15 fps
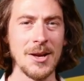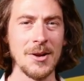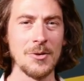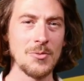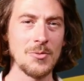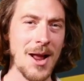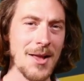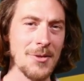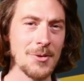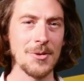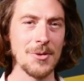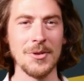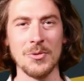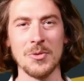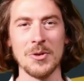Rather,
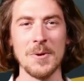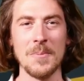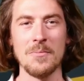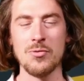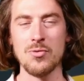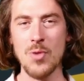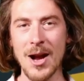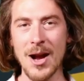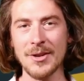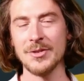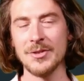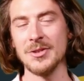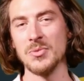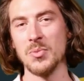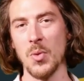there were
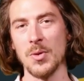proxy